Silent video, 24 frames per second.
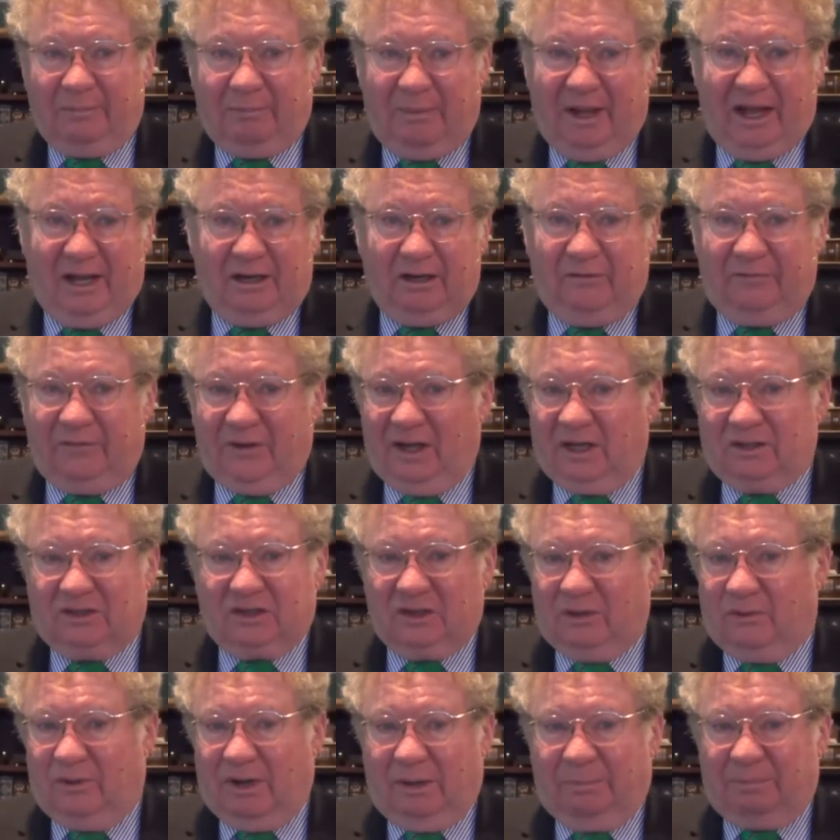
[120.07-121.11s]
and
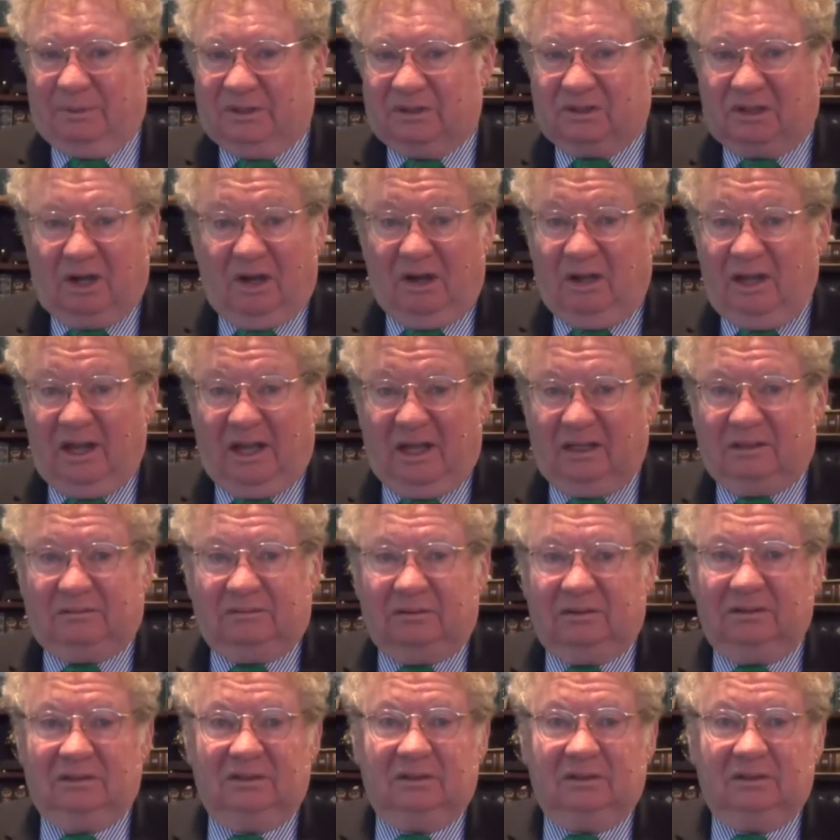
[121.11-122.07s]
manufacture weapons. Go ahead.